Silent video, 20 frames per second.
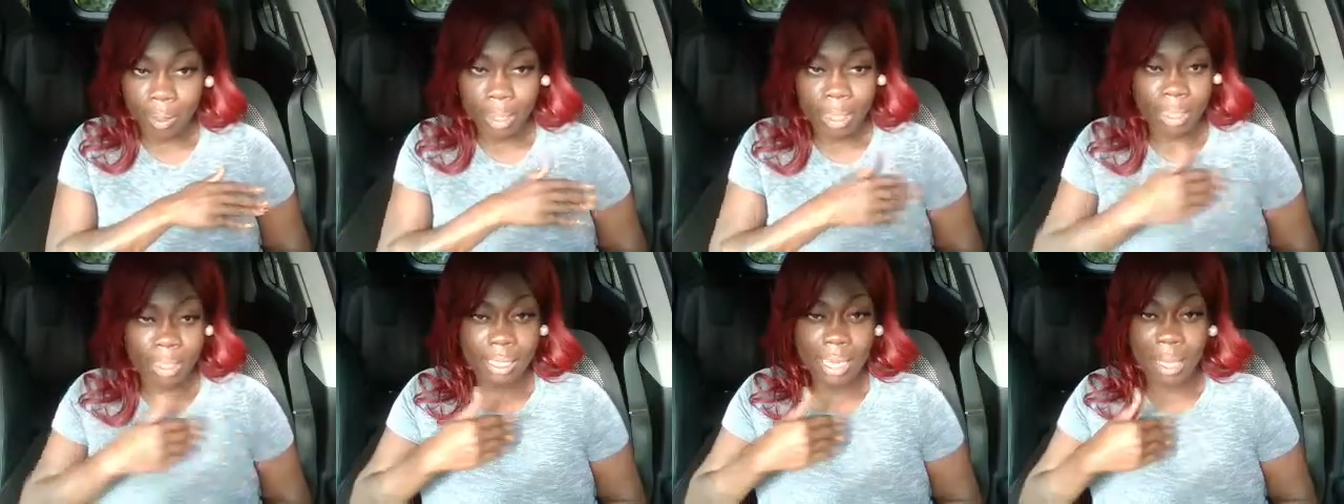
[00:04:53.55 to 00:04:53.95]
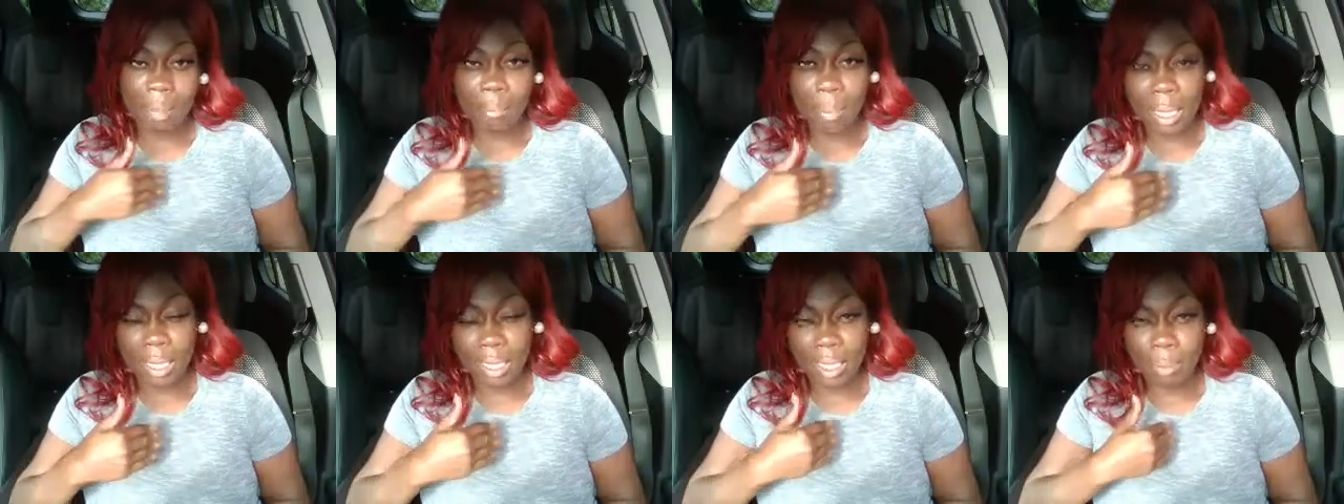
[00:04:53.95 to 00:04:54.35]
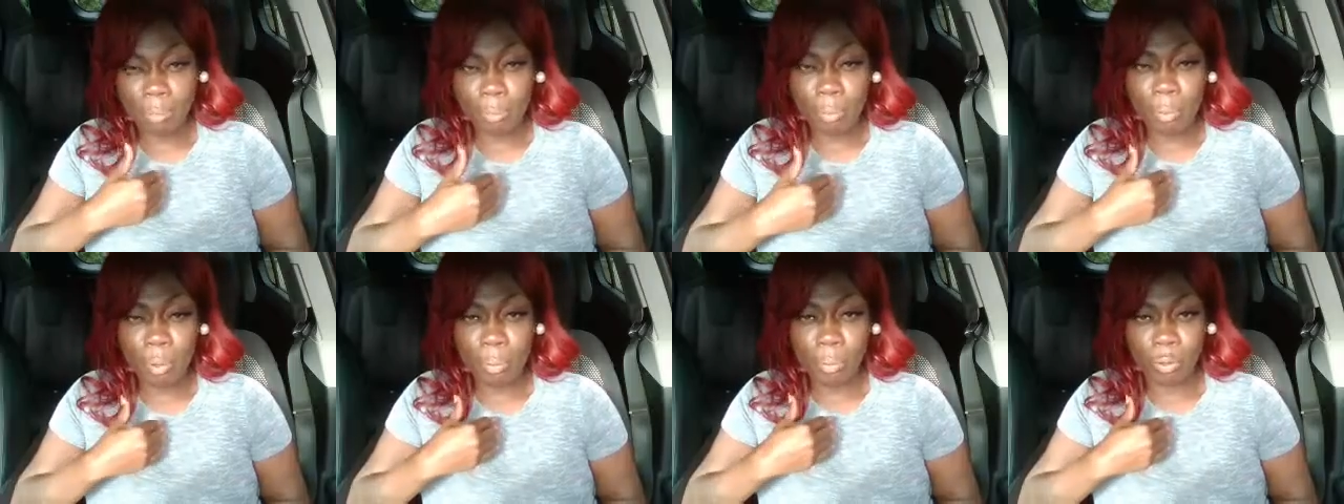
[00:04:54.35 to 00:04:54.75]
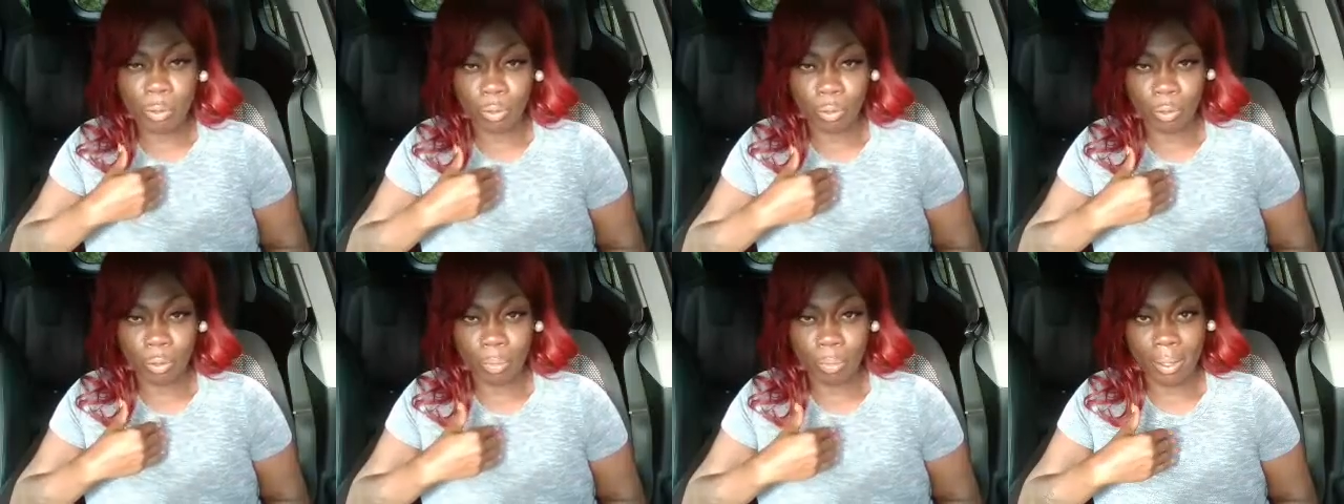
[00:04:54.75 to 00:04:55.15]
That's not my
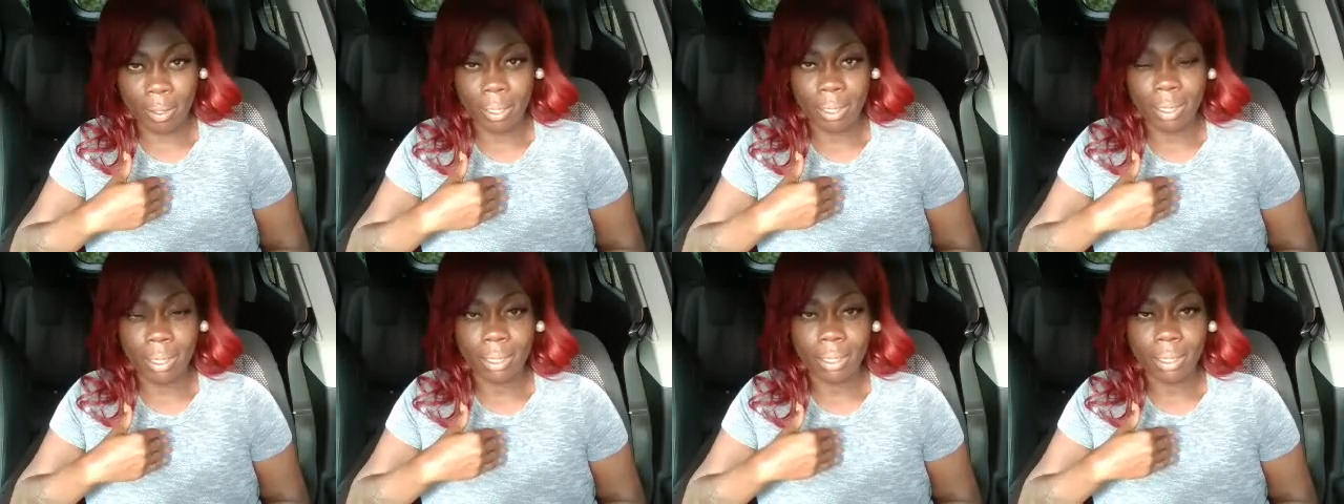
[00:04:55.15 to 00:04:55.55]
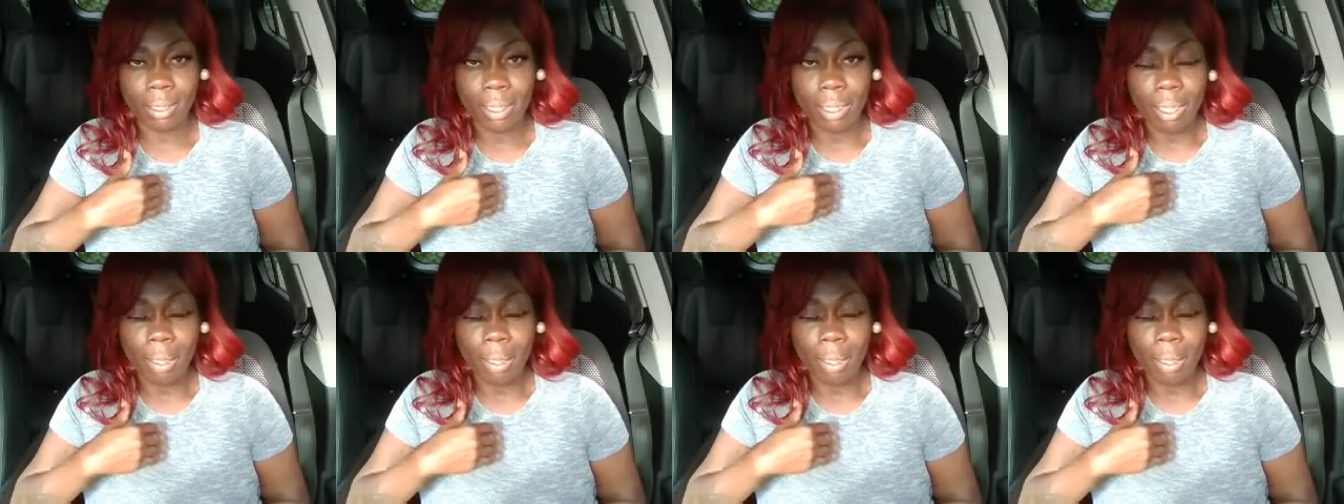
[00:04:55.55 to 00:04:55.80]
spiritual man.